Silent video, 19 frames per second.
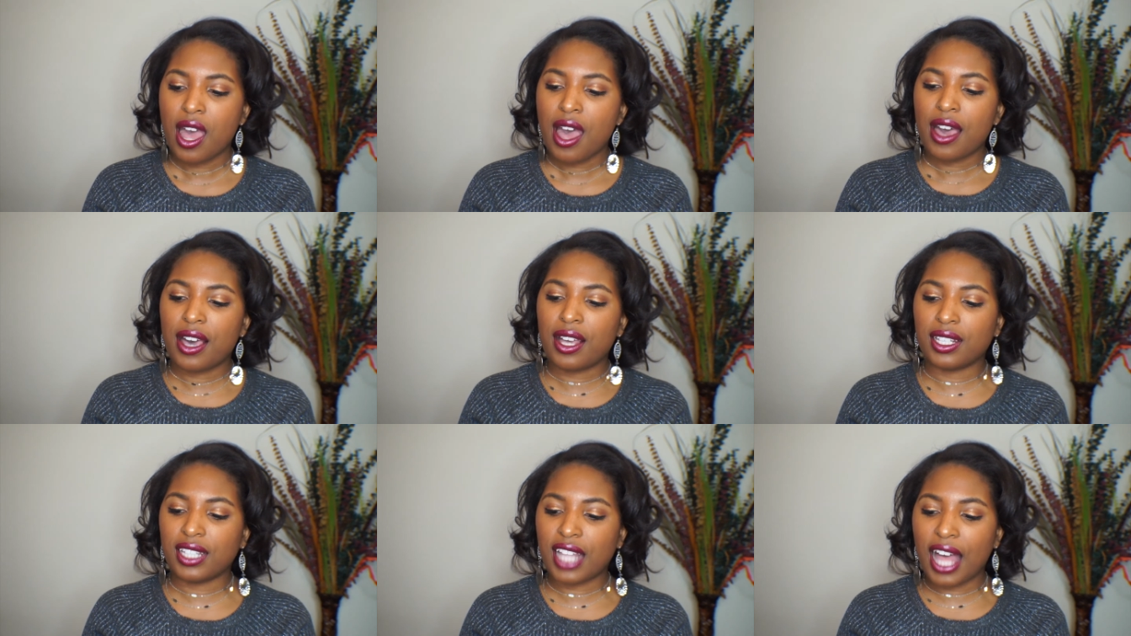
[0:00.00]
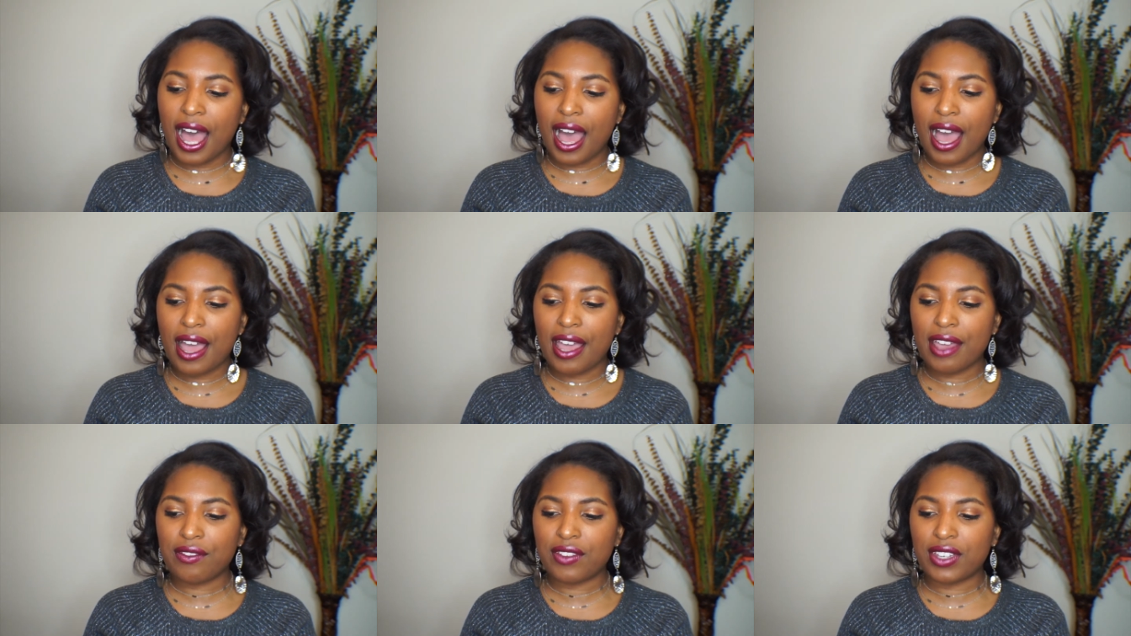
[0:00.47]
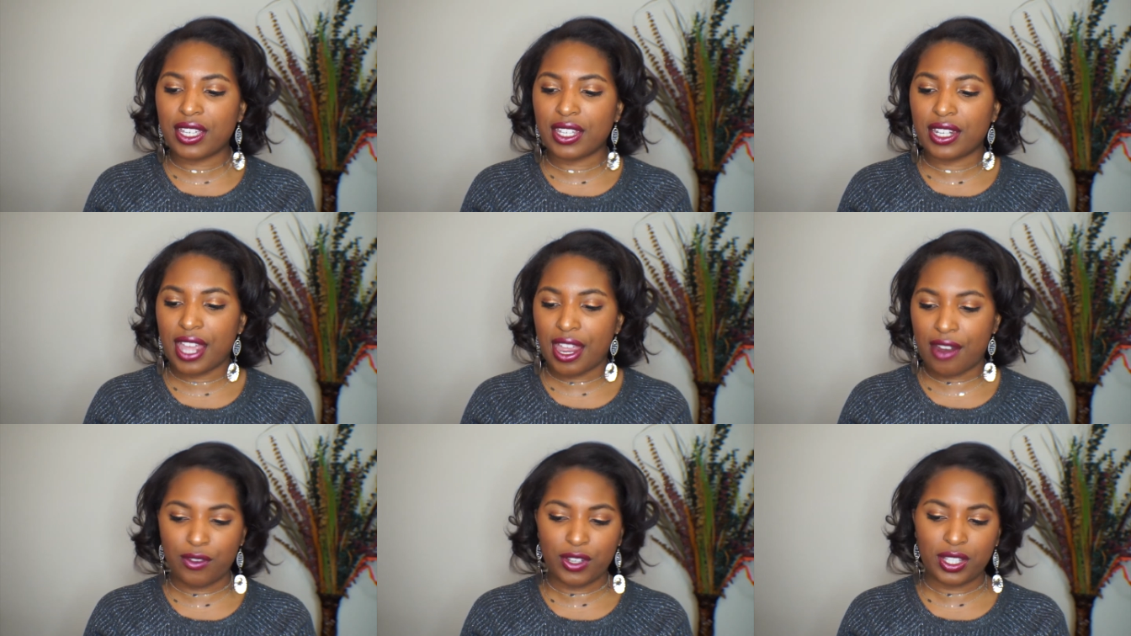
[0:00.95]
alive and
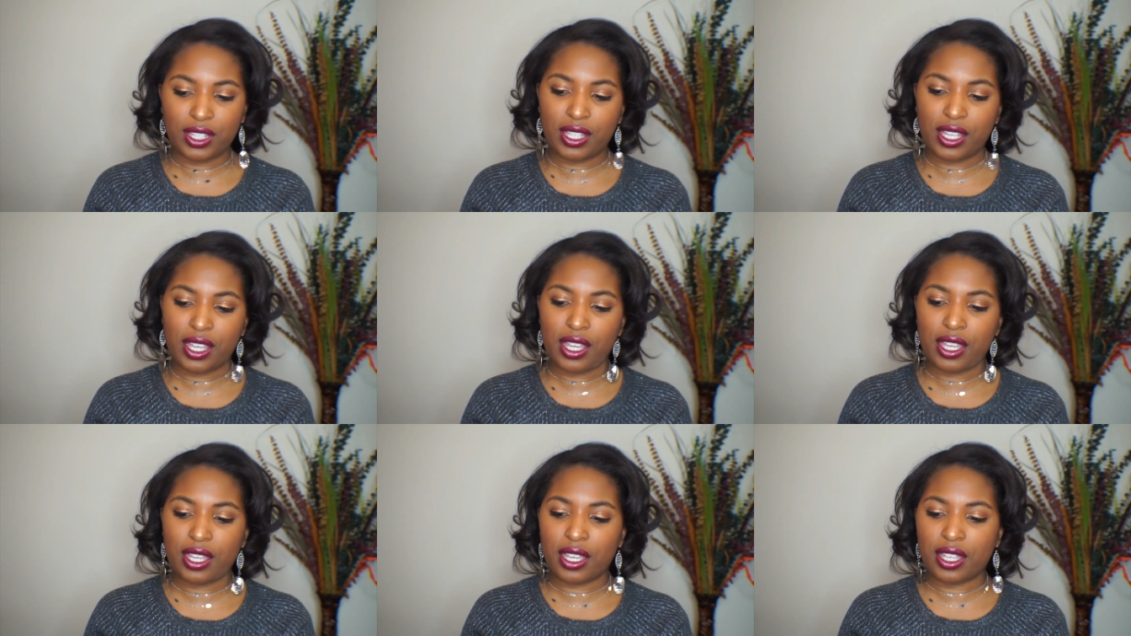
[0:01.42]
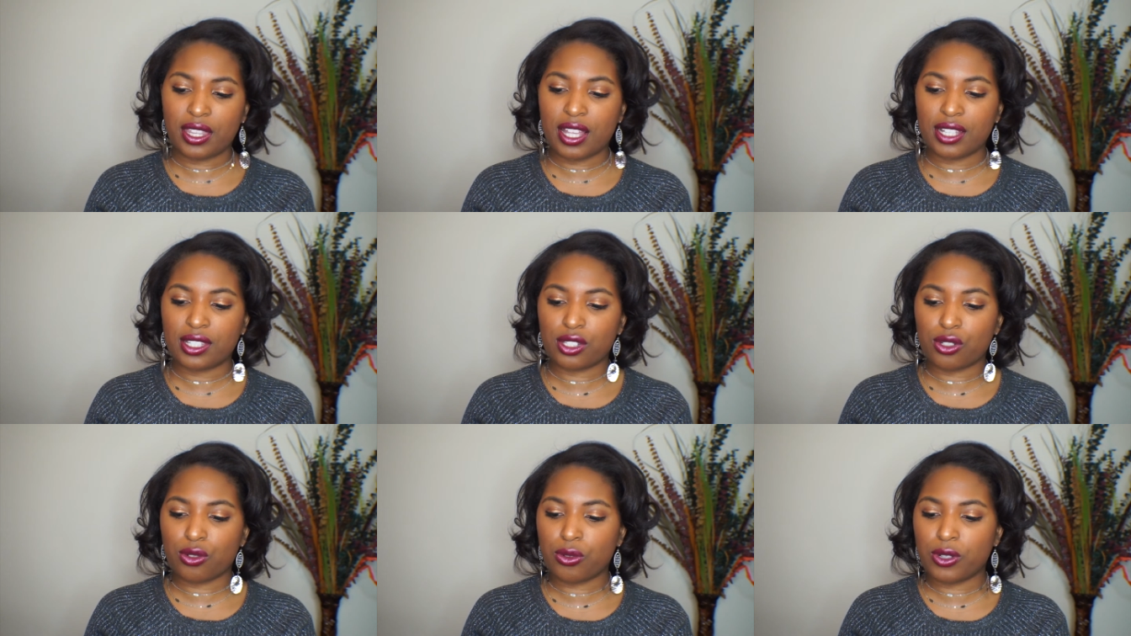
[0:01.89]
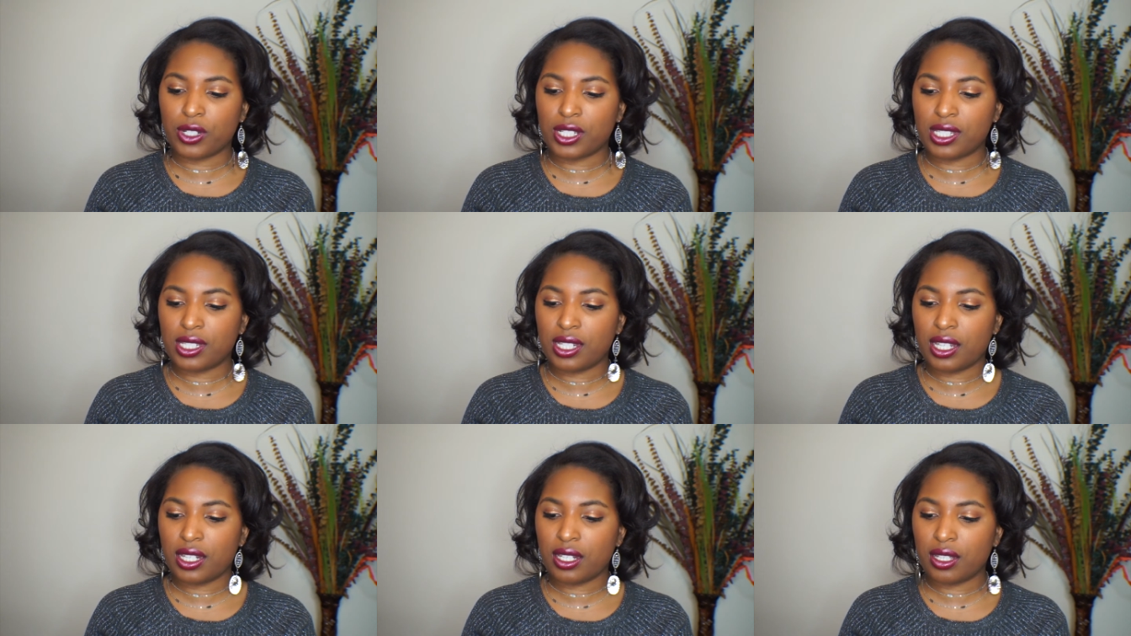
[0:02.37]
everything," and that's
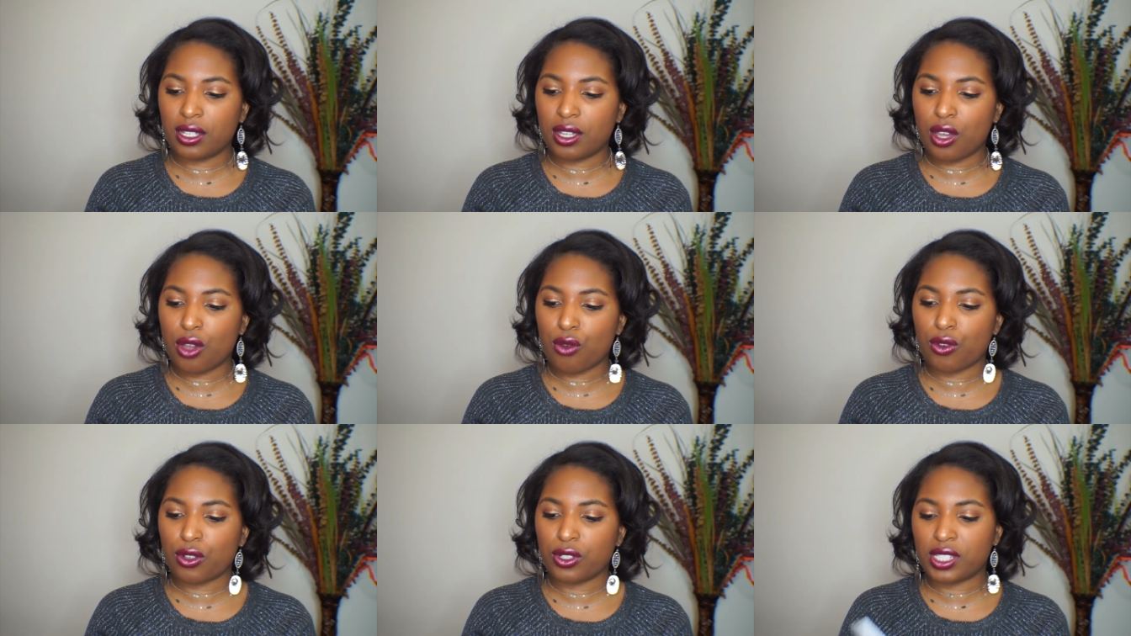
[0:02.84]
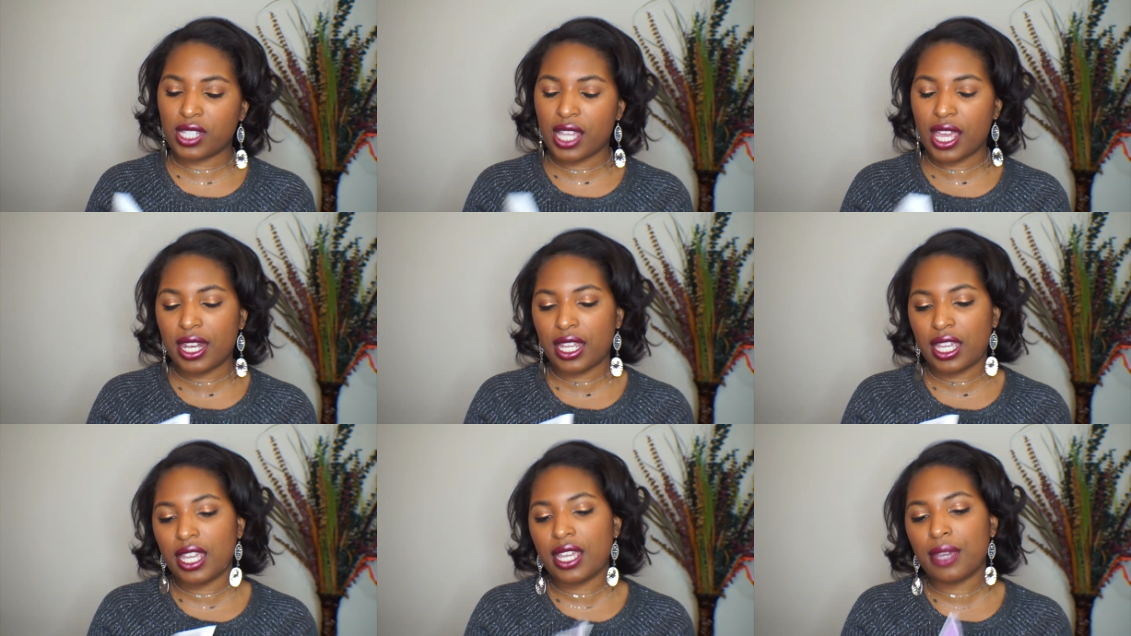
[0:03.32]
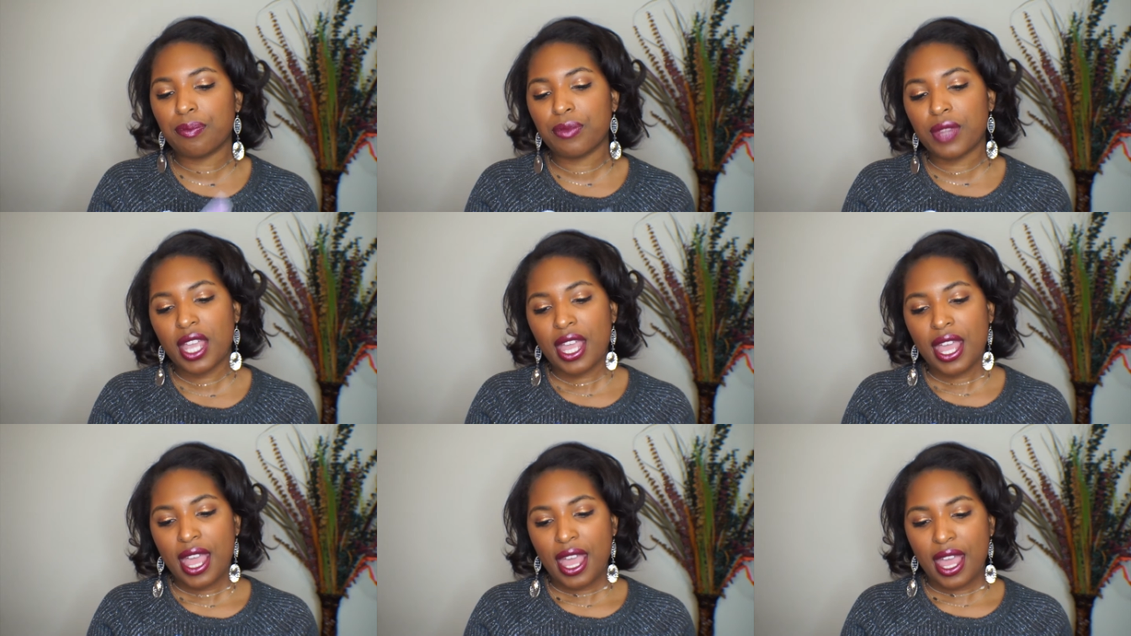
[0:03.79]
Christina Rossetti.
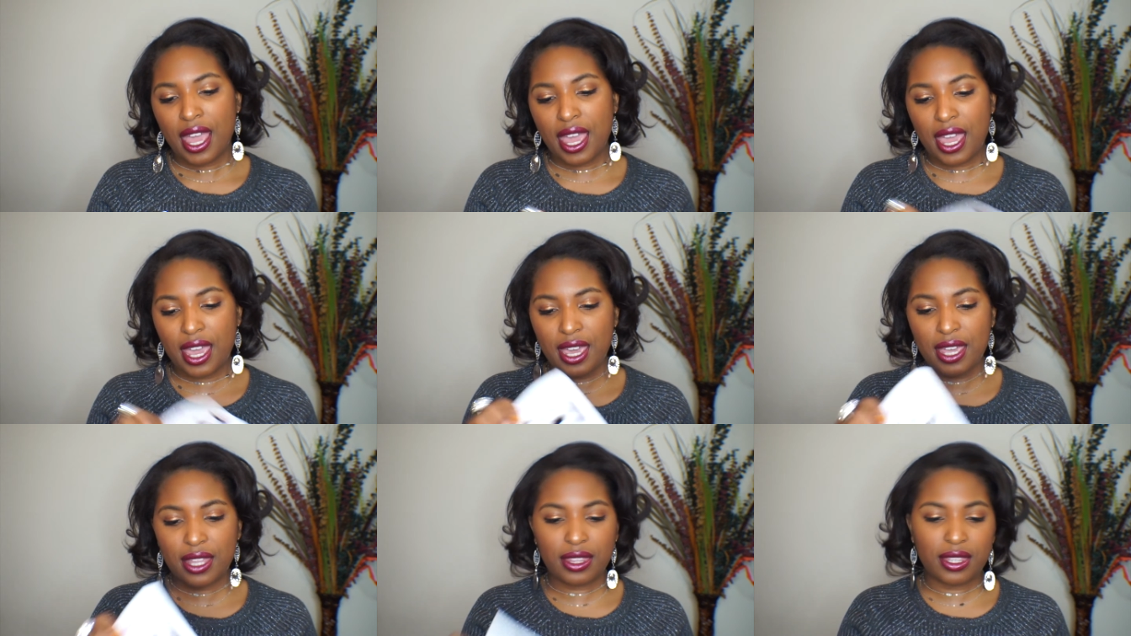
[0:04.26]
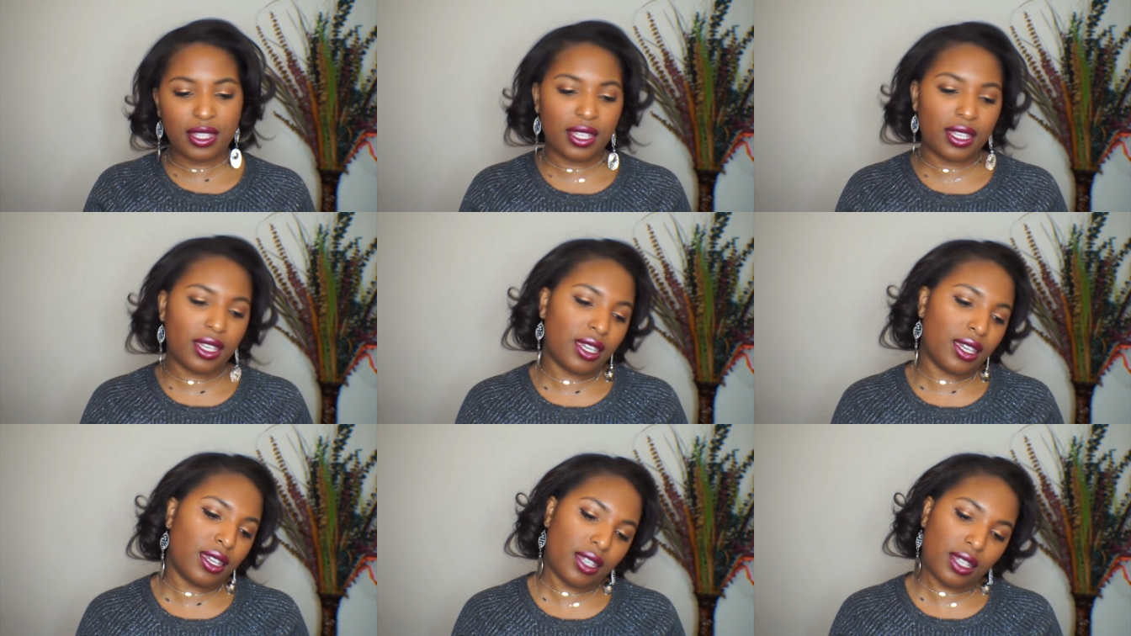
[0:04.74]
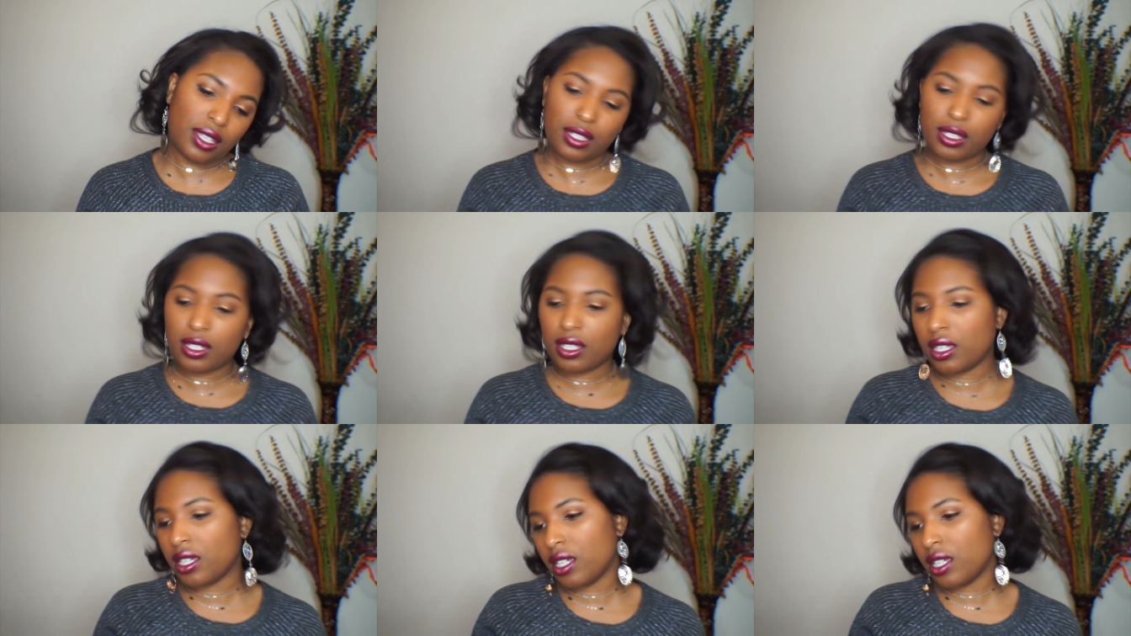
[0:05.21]
And then